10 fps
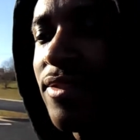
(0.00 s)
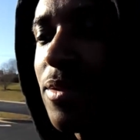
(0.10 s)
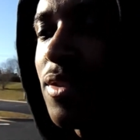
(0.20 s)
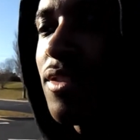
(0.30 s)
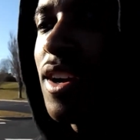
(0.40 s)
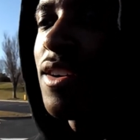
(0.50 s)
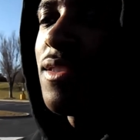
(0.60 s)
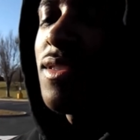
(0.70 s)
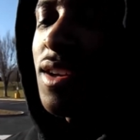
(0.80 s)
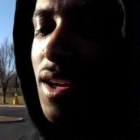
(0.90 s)
from the
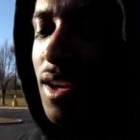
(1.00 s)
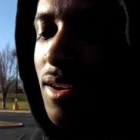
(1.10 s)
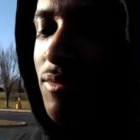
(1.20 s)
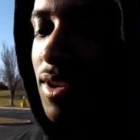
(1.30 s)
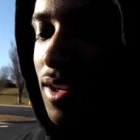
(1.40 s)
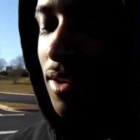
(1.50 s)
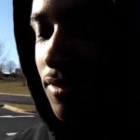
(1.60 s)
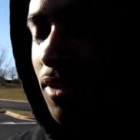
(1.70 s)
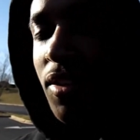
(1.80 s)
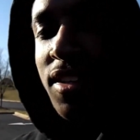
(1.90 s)
ground, when the
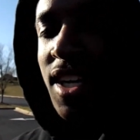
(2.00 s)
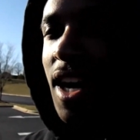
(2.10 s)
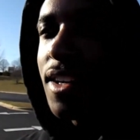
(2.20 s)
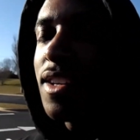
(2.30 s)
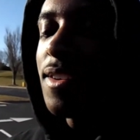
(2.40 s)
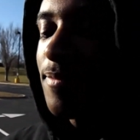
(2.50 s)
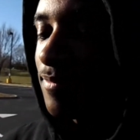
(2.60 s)
road gets hotter,